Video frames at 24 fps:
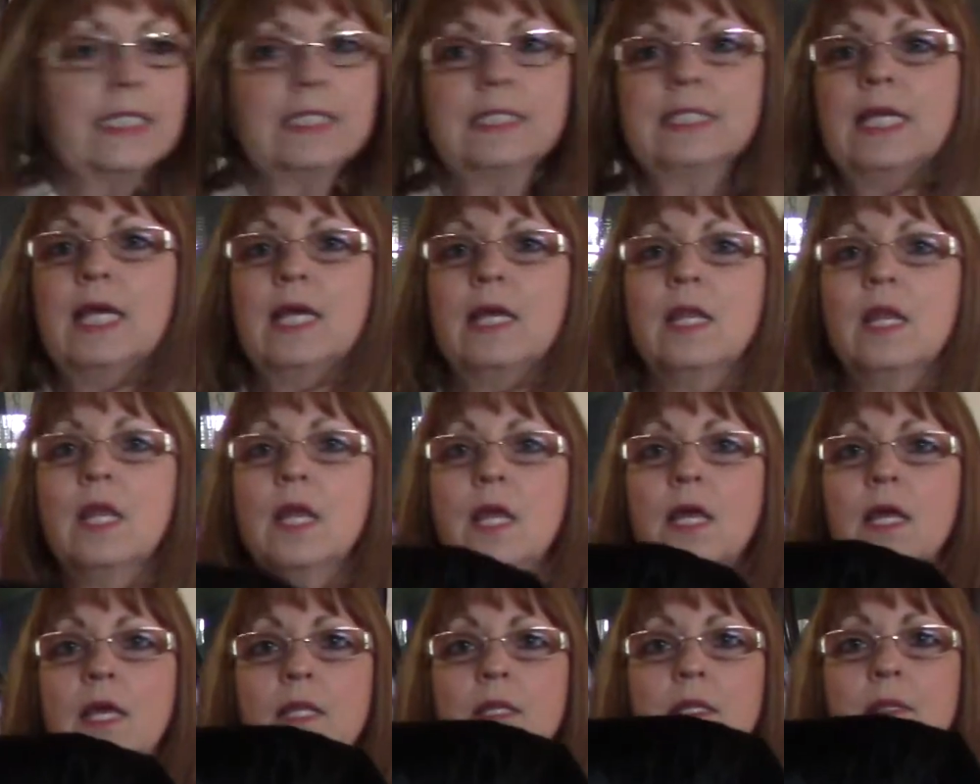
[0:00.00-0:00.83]
said,
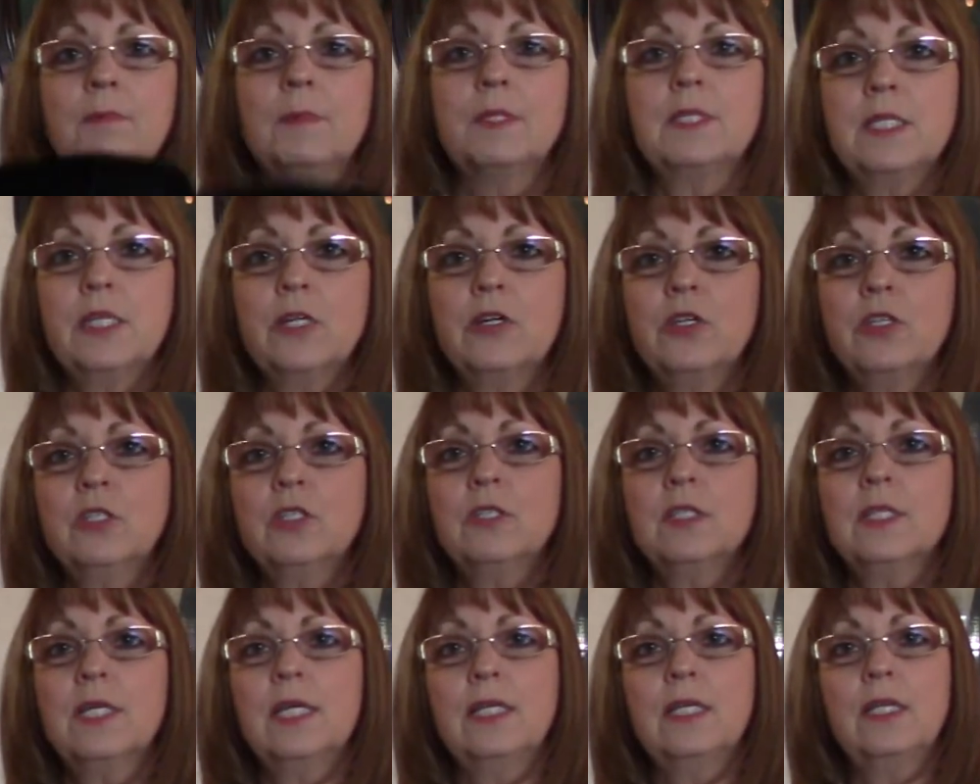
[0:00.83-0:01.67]
the
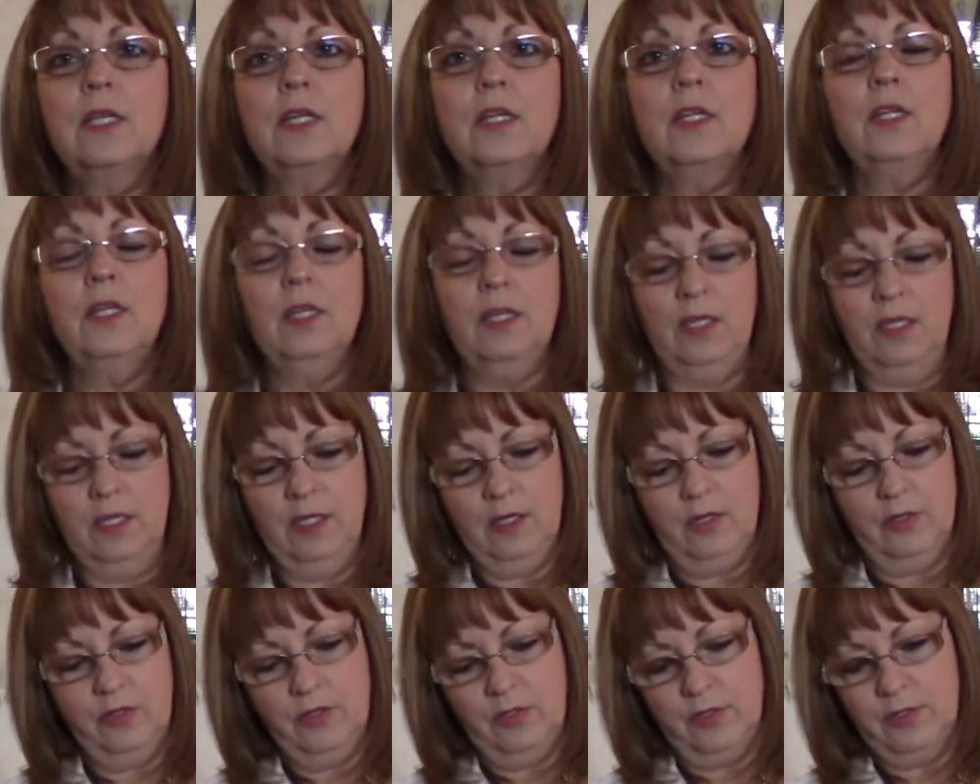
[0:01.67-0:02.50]
material that, you
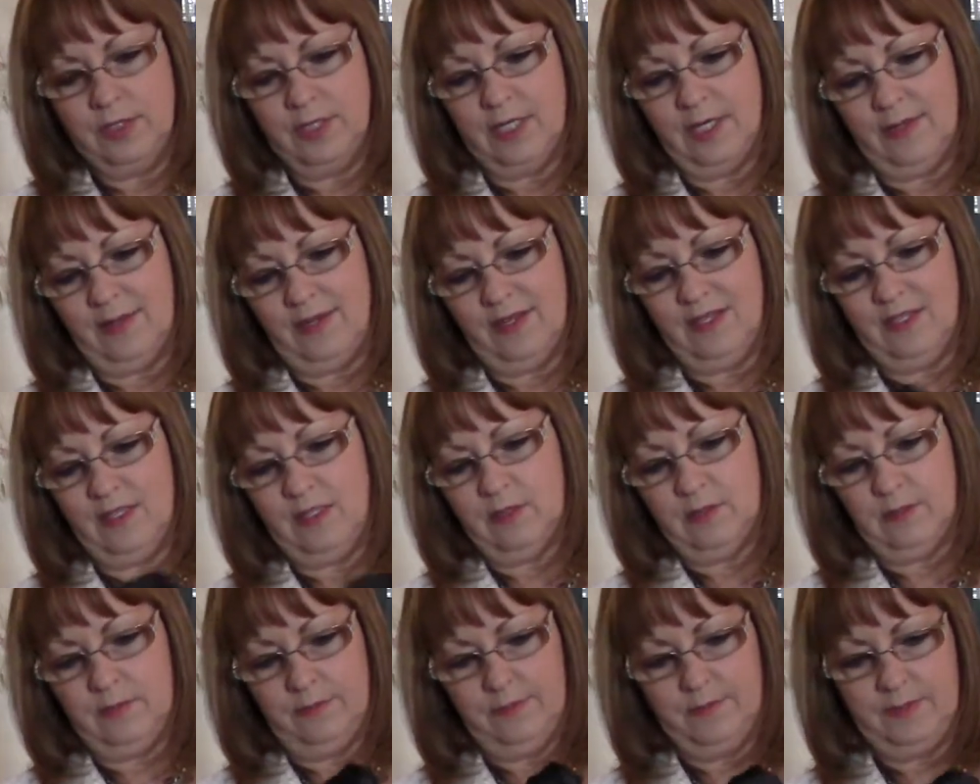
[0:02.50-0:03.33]
know, you said,
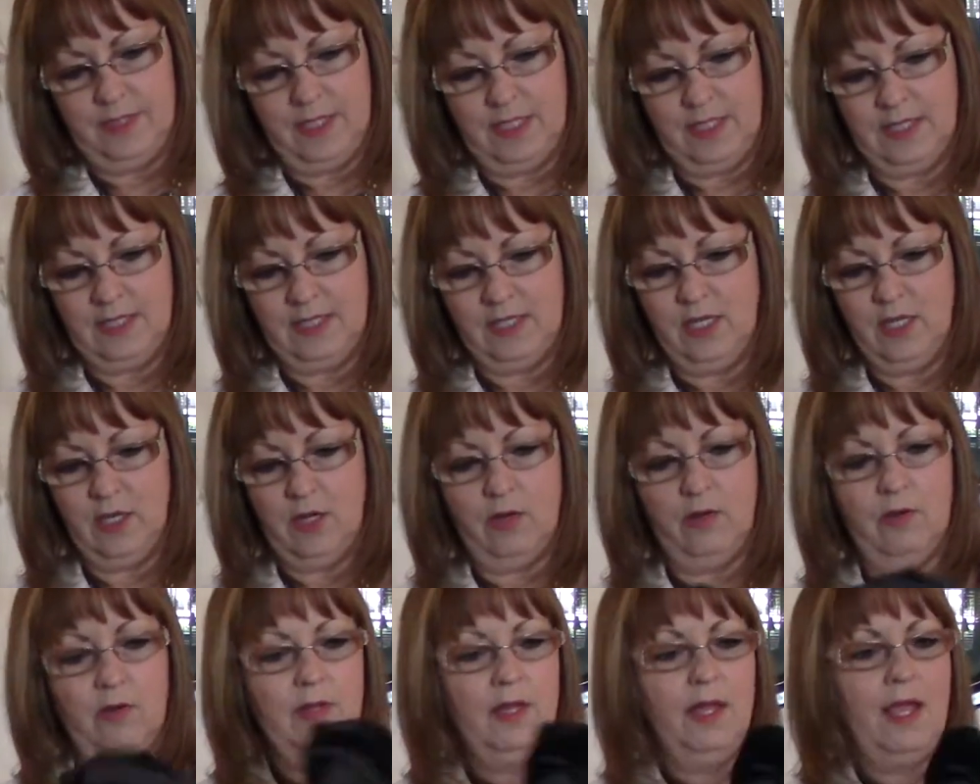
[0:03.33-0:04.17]
oh, because, you
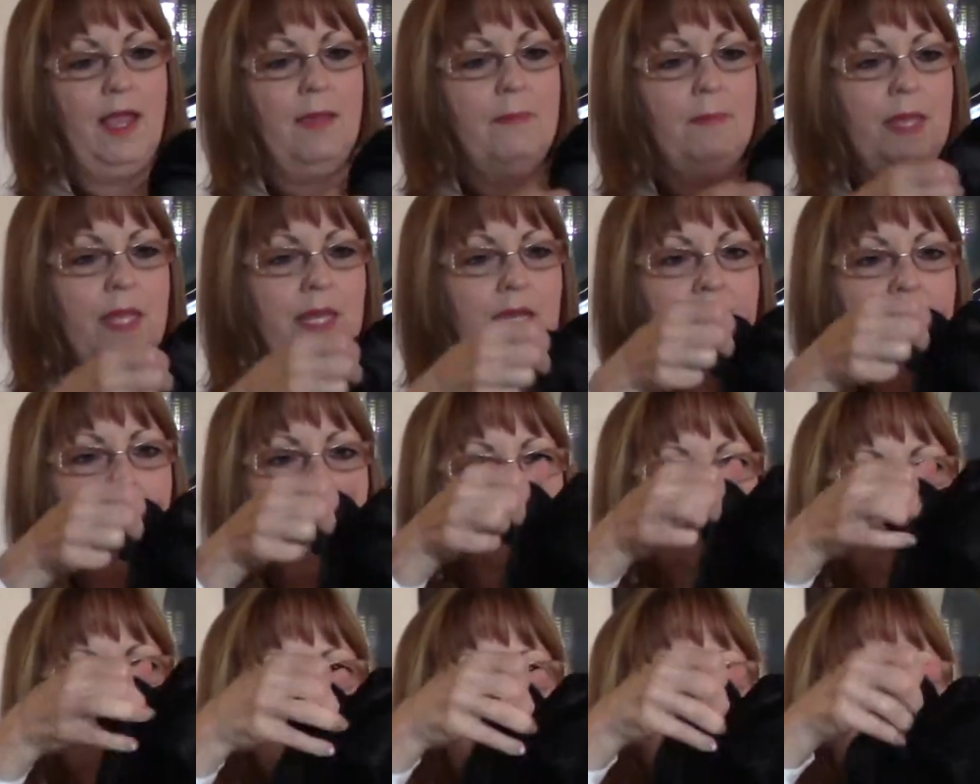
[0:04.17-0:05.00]
know, I mean, it's